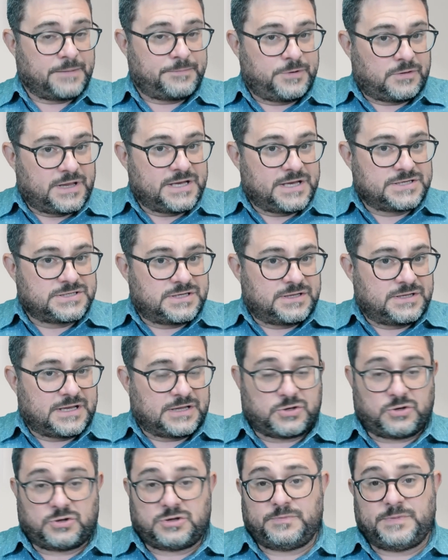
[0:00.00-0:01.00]

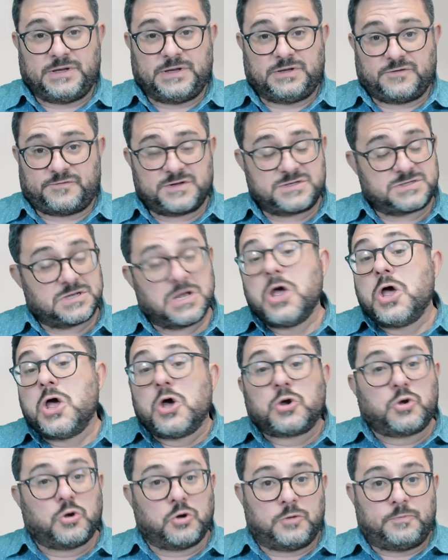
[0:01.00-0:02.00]
population that there could be a difference?
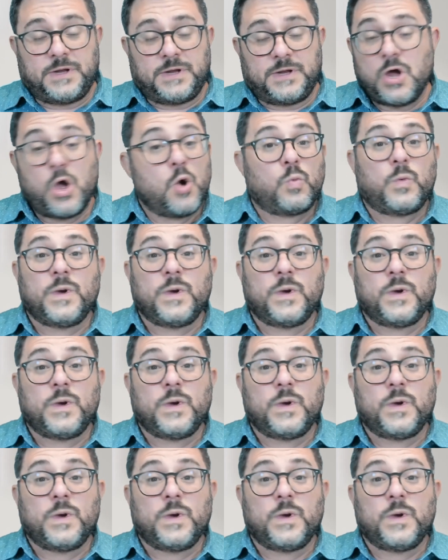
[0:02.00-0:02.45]
Could